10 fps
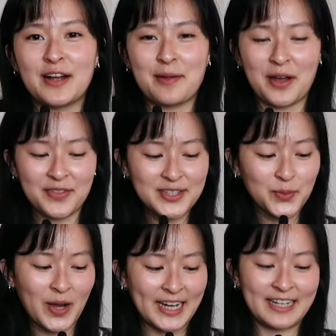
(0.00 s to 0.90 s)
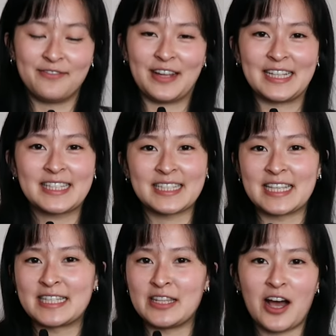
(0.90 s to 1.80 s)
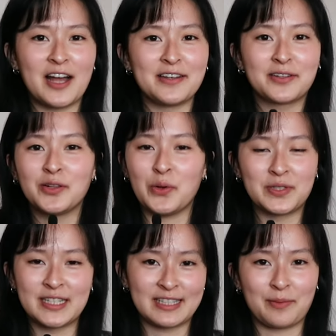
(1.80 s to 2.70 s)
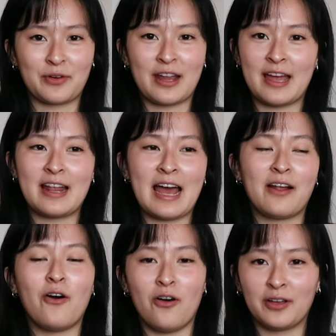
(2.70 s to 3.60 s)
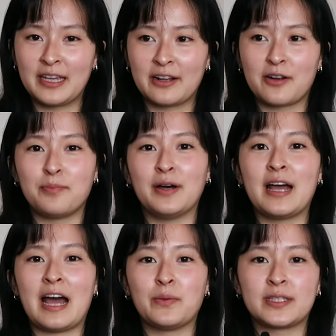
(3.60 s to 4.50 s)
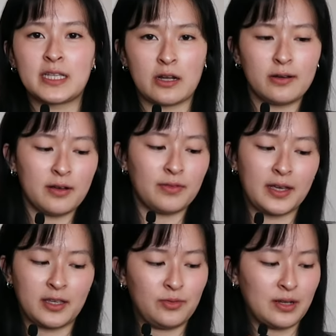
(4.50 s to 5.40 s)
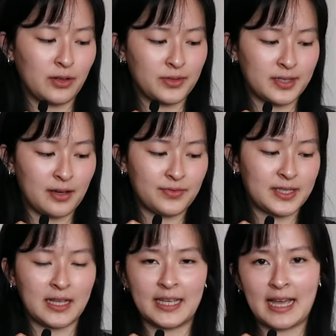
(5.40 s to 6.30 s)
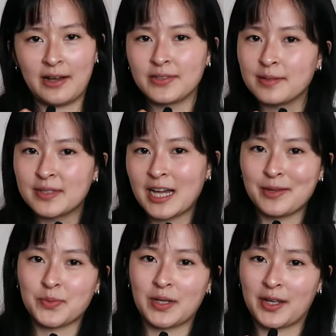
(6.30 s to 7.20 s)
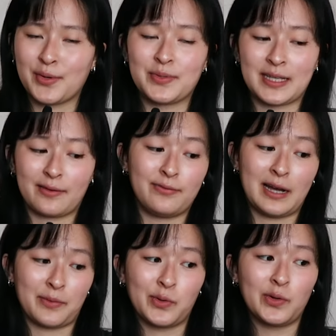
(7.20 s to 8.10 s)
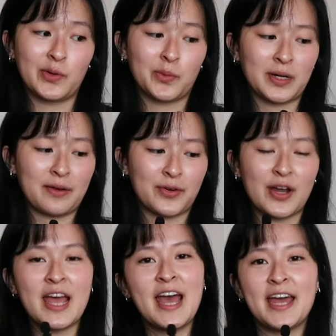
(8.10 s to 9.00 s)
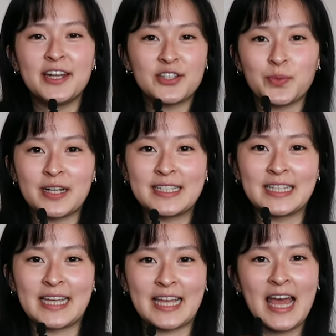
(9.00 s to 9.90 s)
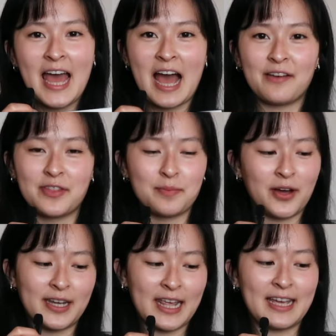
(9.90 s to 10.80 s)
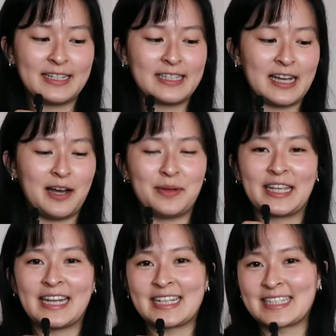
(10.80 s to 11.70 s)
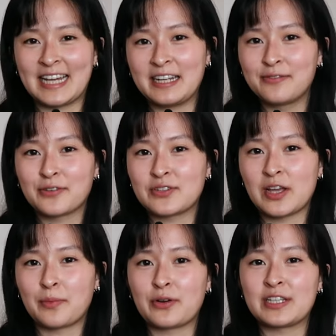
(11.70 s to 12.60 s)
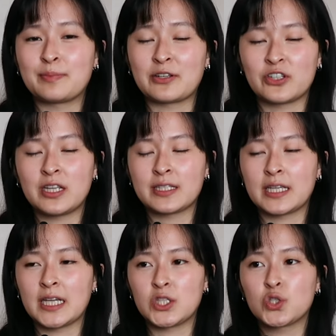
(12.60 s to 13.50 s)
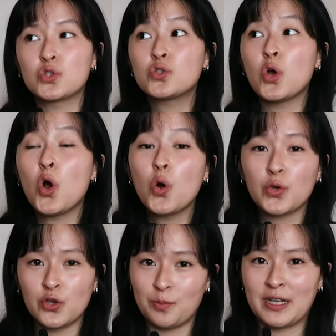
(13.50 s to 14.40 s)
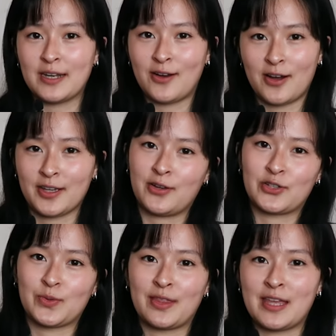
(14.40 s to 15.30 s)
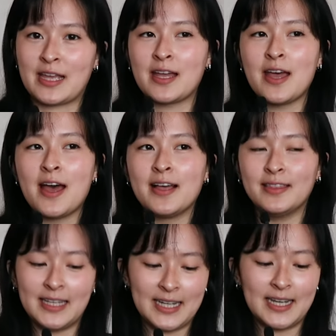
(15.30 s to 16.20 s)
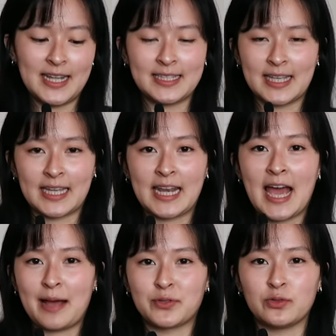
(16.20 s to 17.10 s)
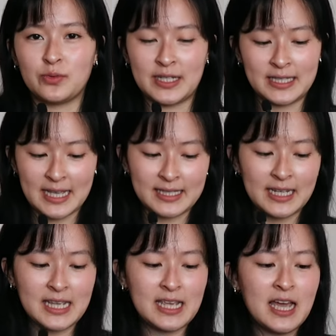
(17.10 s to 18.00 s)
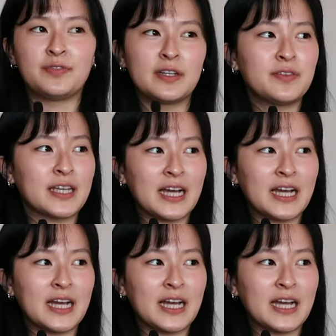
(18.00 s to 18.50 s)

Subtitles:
fair, I bought these quite in advance because it's not close to summer yet at all here, but I was scared of like Uniqlo stuff selling out sometimes when it goes like viral or whatever, and I just wanted to like have them on hand and get excited for summer, especially because it gets so humid and hot here. So I think linen is like an absolute necessity. The fit of it